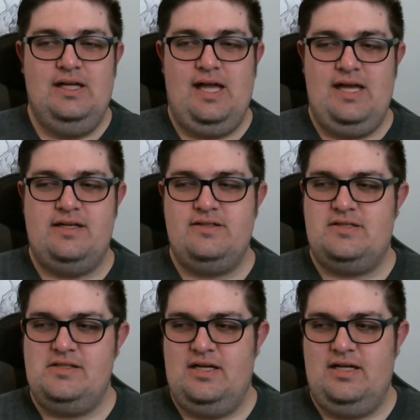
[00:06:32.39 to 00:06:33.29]

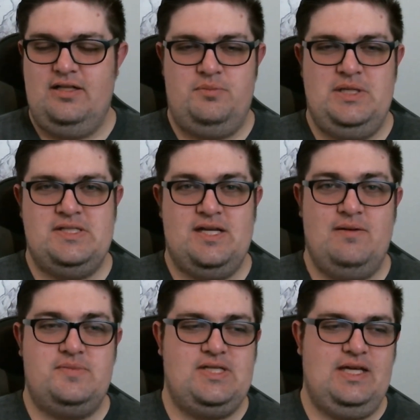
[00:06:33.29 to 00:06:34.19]
And uh, in the
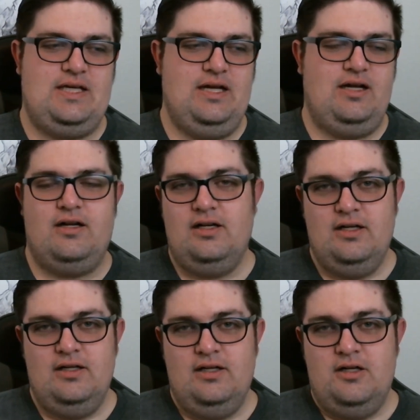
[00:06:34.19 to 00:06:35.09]
meantime, take care.
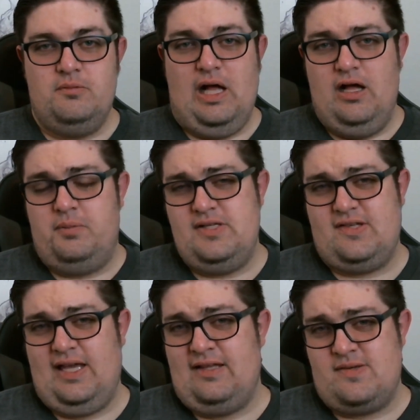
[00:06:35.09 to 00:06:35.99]
Uh, please
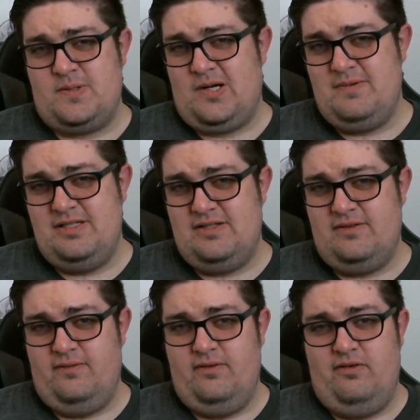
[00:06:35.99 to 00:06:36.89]
like and subscribe to
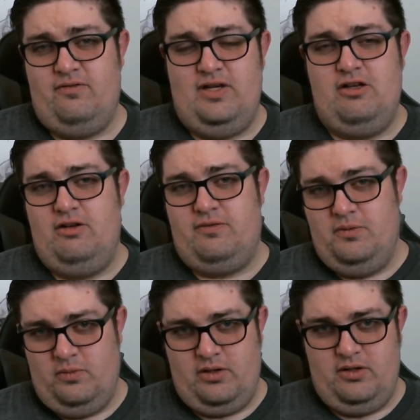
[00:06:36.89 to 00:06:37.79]
video if
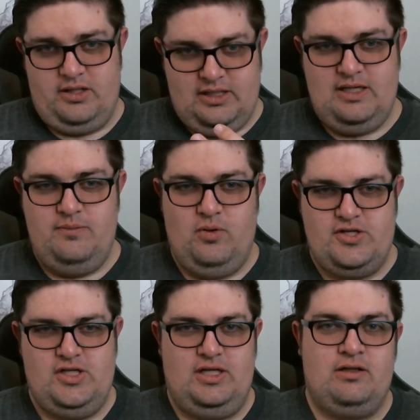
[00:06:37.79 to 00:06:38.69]
you want to keep
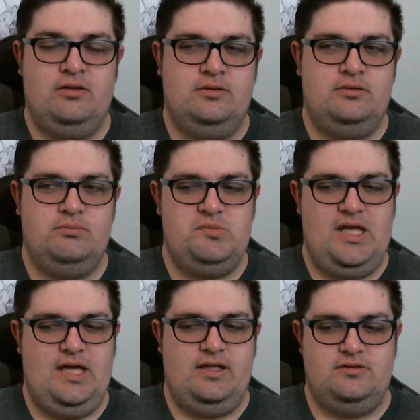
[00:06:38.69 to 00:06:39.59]
watching.
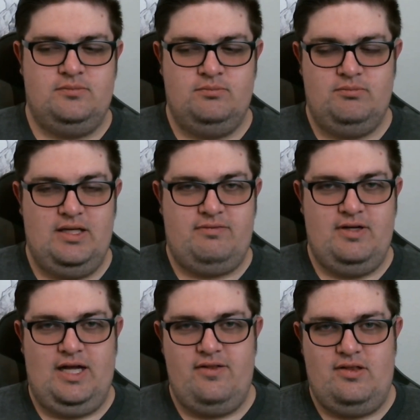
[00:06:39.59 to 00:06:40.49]
And if
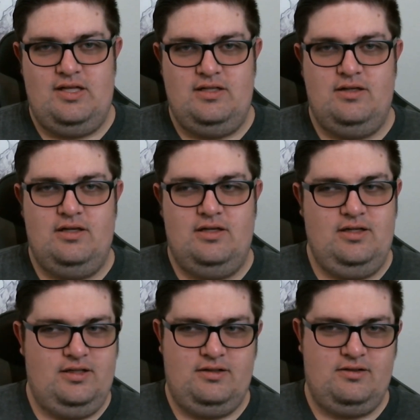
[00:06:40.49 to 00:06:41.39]
not, then
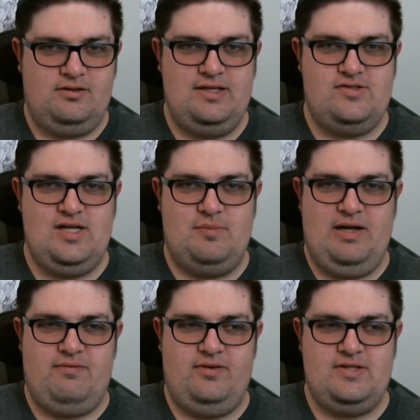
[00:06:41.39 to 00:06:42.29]
uh, glad you stopped
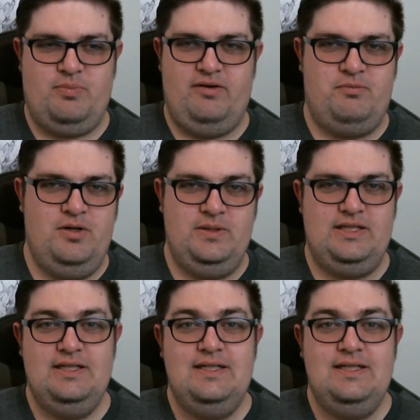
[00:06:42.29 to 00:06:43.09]
by for this brief moment.